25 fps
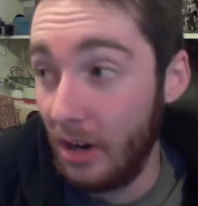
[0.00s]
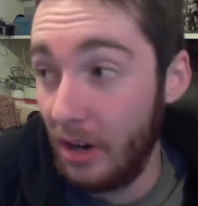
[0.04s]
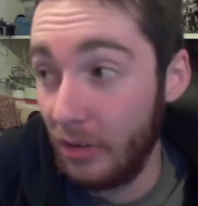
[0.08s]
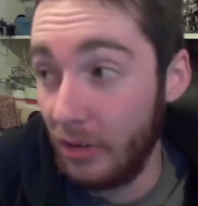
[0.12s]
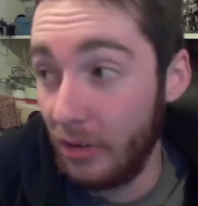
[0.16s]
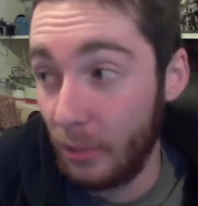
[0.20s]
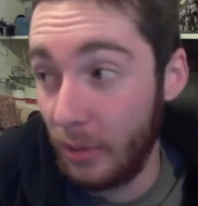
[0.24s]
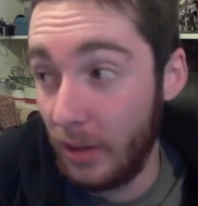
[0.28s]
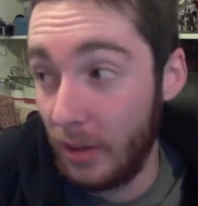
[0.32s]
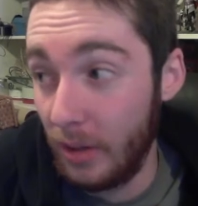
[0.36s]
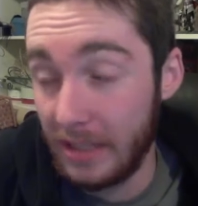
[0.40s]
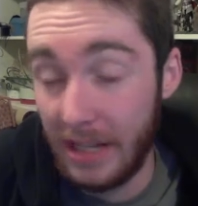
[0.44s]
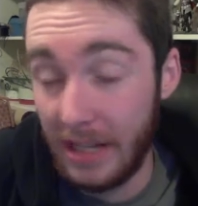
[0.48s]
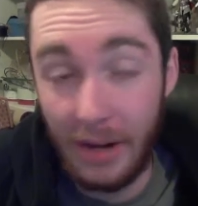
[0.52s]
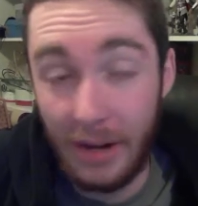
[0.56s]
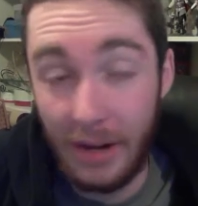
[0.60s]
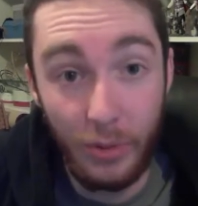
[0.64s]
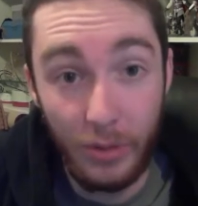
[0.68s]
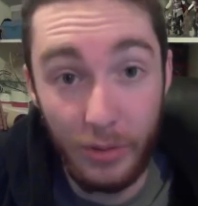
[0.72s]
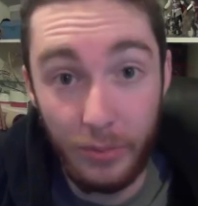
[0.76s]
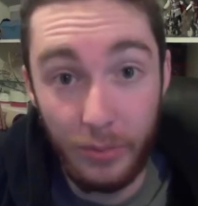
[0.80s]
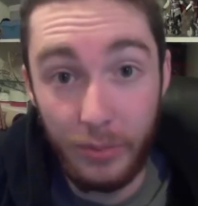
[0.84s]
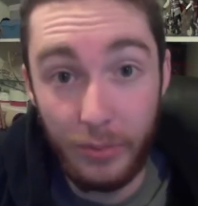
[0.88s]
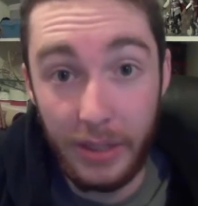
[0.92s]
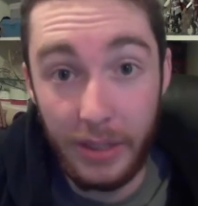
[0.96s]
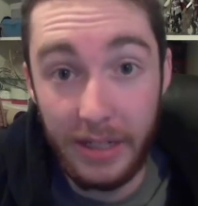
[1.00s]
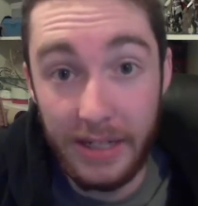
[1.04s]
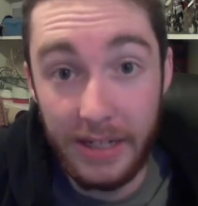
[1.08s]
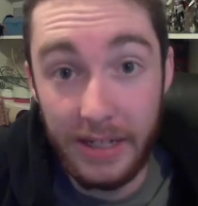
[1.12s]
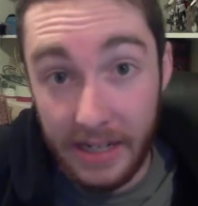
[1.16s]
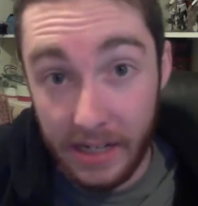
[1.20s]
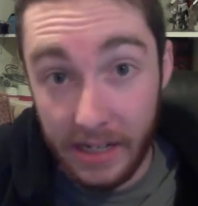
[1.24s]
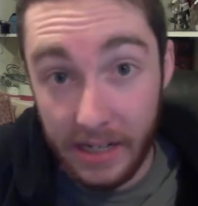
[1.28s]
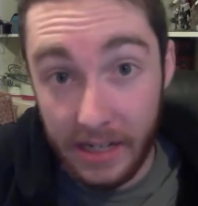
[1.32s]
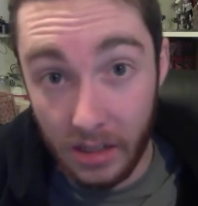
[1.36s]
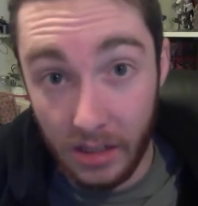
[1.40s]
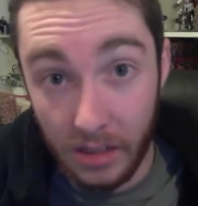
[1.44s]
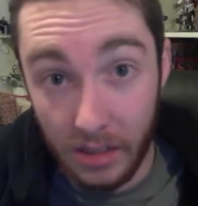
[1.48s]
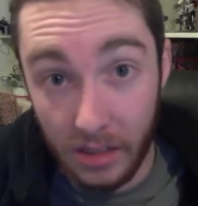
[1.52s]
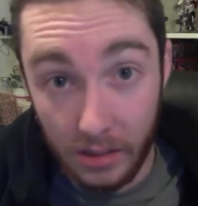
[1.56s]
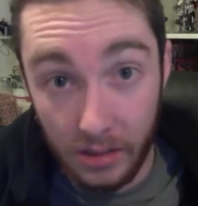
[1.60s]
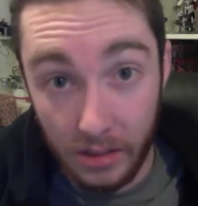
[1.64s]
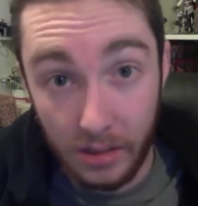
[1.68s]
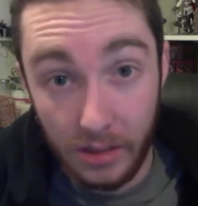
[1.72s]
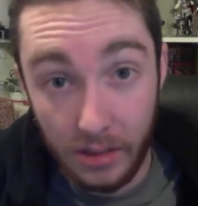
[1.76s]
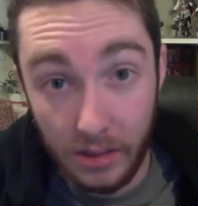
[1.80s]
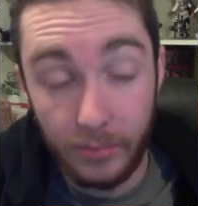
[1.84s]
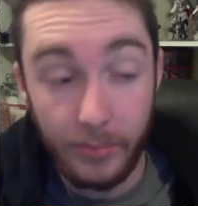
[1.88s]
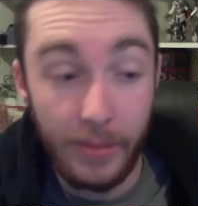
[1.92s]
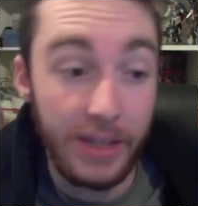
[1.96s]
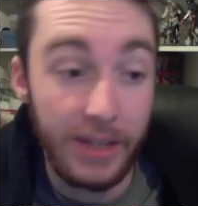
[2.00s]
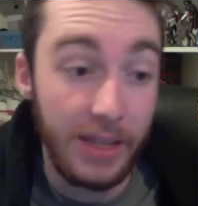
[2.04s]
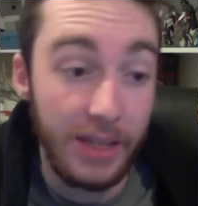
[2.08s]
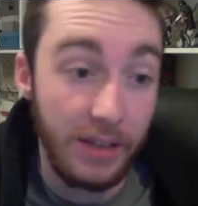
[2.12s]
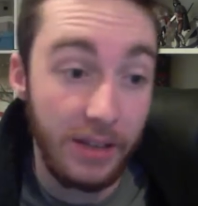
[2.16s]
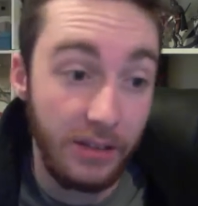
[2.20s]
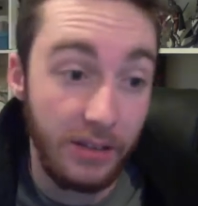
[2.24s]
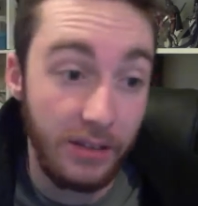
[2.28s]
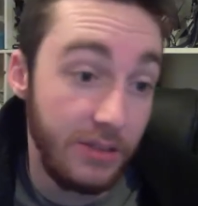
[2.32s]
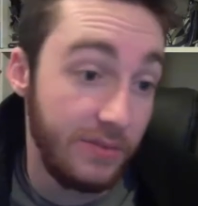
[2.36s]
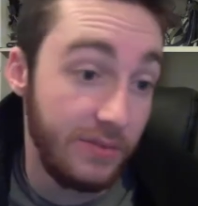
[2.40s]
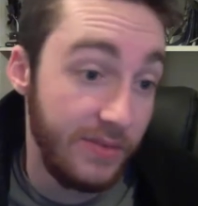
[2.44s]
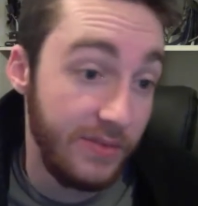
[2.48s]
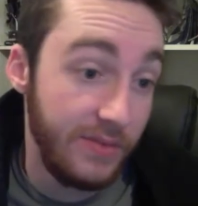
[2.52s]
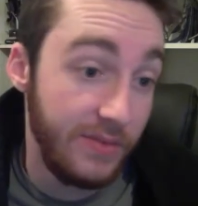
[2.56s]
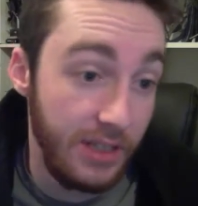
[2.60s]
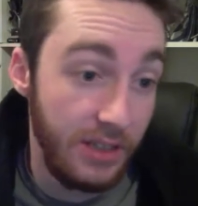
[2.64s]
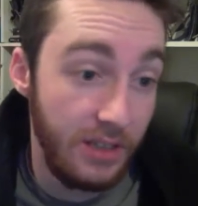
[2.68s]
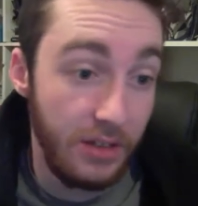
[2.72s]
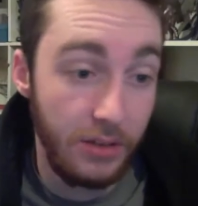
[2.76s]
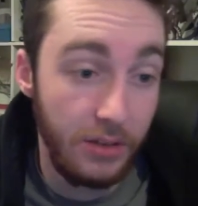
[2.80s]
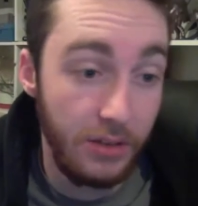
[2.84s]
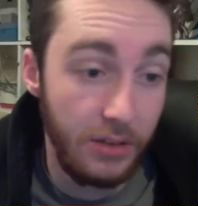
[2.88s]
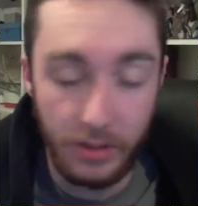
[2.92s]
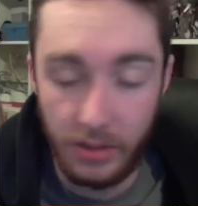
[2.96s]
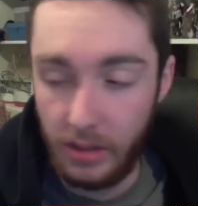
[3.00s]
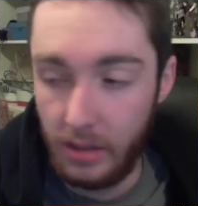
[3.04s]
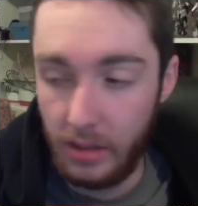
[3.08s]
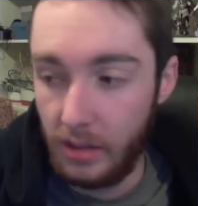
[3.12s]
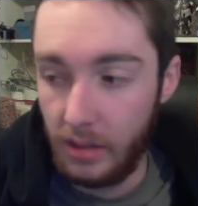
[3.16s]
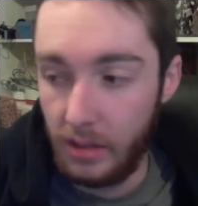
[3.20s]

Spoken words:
Otherwise, I wouldn't be here making these videos.